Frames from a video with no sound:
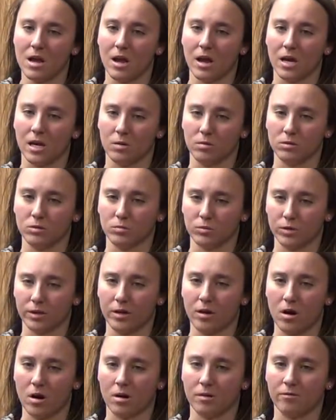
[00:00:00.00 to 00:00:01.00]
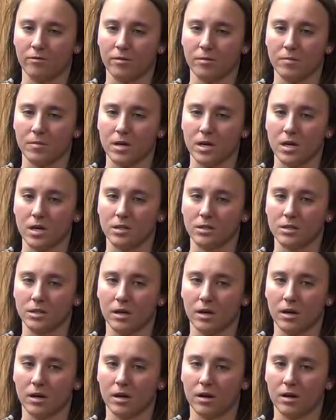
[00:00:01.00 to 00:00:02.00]
and it was really hard for me
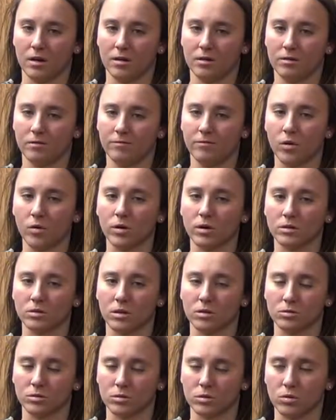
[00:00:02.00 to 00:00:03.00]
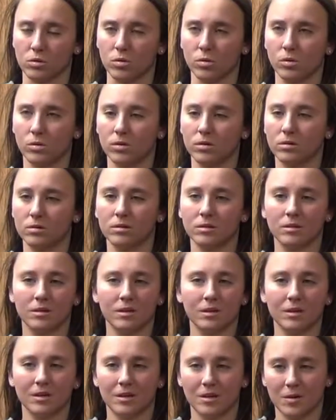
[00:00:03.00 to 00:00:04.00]
to focus on school
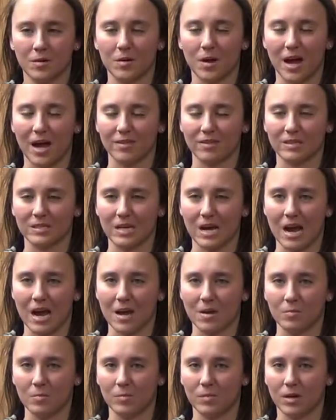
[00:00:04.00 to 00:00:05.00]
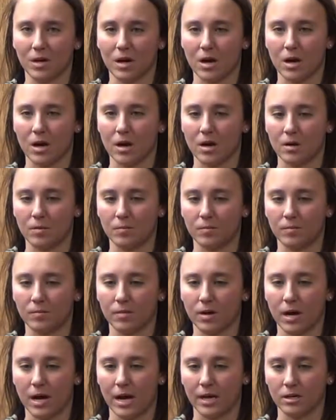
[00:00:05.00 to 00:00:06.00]
at the time.
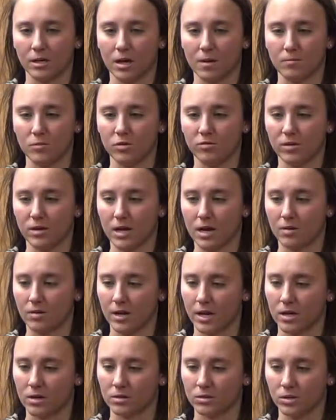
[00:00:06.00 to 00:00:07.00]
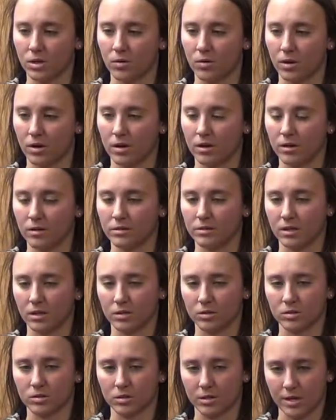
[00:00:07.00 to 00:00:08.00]
I ended up moving down to Arizona,
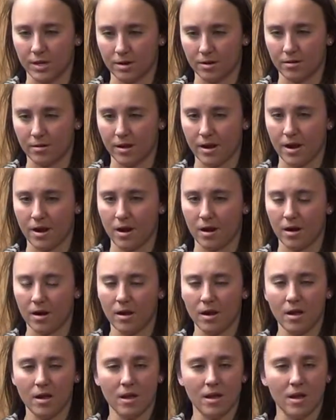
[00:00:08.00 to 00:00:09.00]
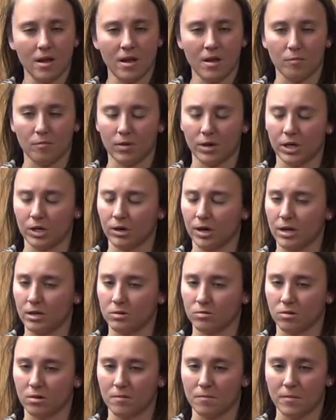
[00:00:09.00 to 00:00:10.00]
did a year there. My
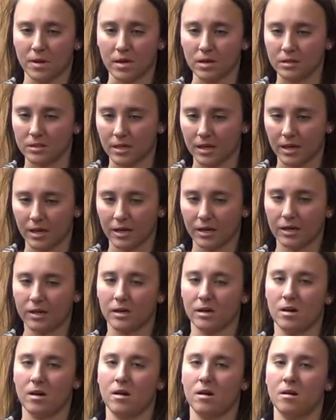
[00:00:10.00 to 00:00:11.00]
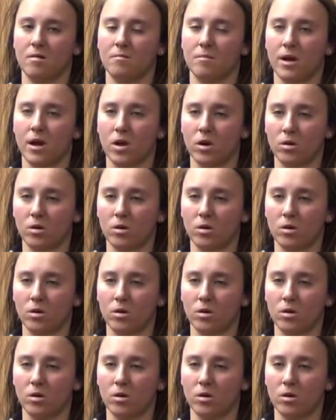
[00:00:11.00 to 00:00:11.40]
grades were amazing. I